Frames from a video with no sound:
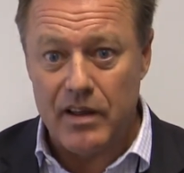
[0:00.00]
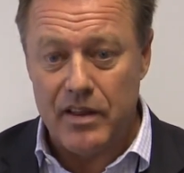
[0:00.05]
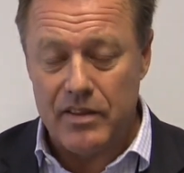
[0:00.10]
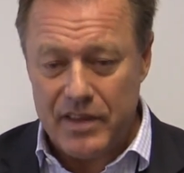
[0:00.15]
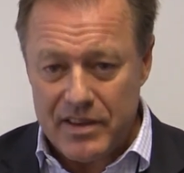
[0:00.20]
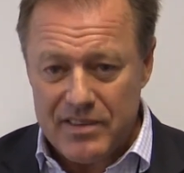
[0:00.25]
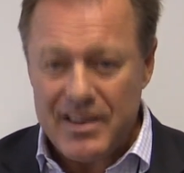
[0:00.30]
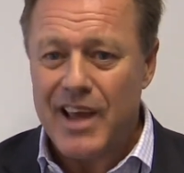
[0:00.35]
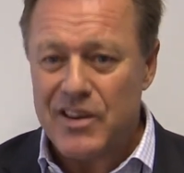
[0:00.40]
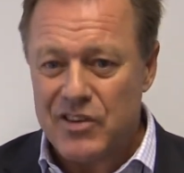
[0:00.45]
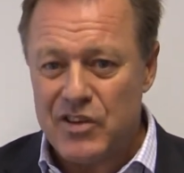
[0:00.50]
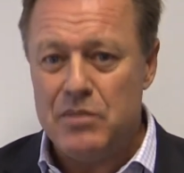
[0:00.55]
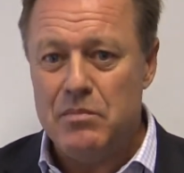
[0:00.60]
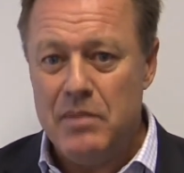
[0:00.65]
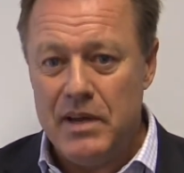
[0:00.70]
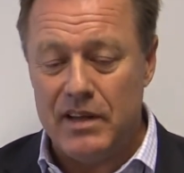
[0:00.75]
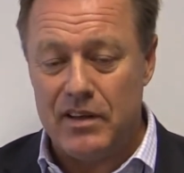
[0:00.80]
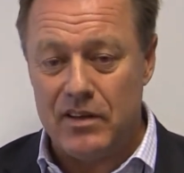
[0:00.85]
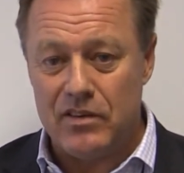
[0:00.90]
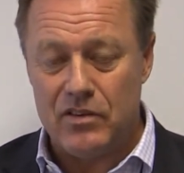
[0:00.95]
This actually
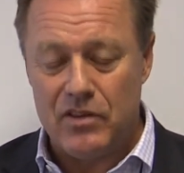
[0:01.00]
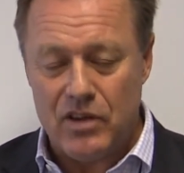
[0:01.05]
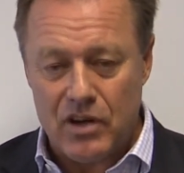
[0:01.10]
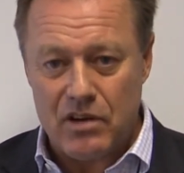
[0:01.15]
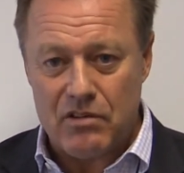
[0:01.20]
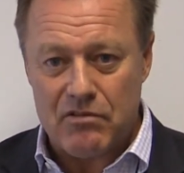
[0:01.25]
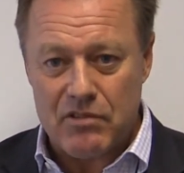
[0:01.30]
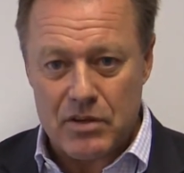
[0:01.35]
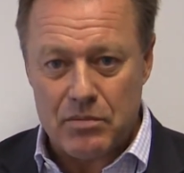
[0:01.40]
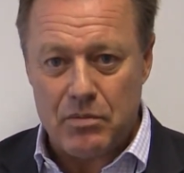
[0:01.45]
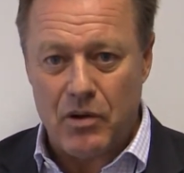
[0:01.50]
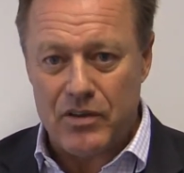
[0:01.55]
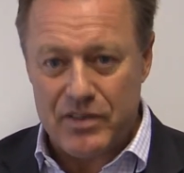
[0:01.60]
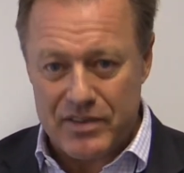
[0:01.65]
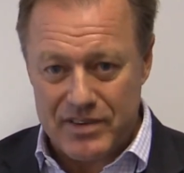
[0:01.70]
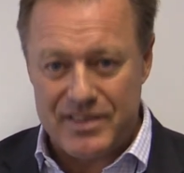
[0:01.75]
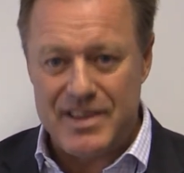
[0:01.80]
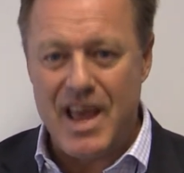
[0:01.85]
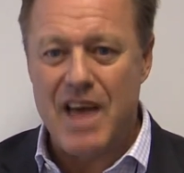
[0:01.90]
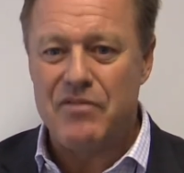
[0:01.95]
means you can respond
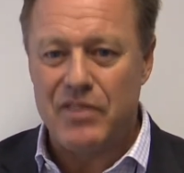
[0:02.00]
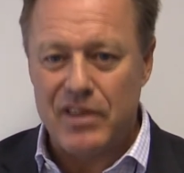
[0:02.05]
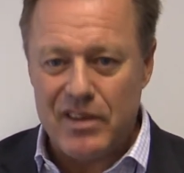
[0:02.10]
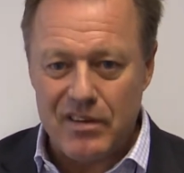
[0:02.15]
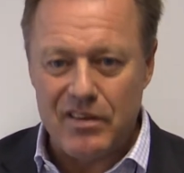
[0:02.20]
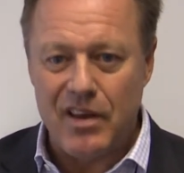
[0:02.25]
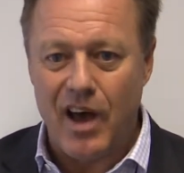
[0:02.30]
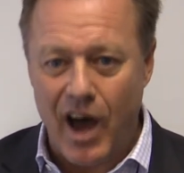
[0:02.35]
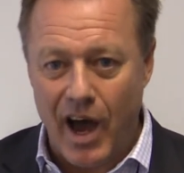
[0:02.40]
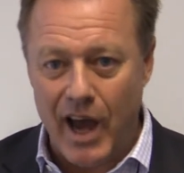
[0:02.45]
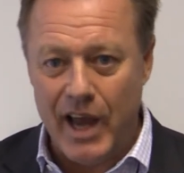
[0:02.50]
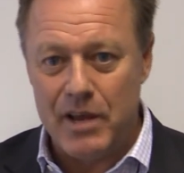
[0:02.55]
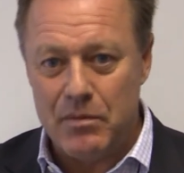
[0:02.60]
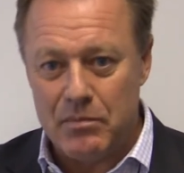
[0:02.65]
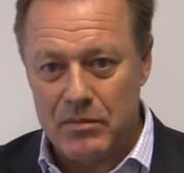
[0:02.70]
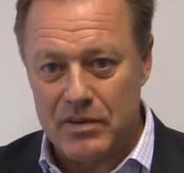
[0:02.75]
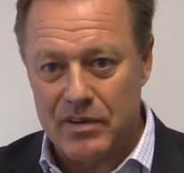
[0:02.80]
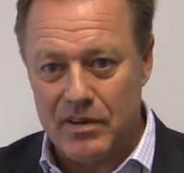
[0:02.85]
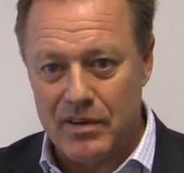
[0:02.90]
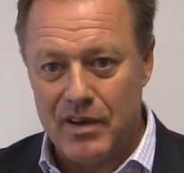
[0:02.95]
7
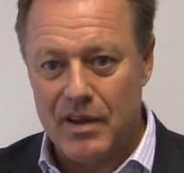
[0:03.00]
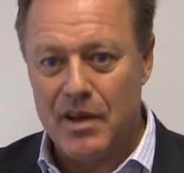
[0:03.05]
times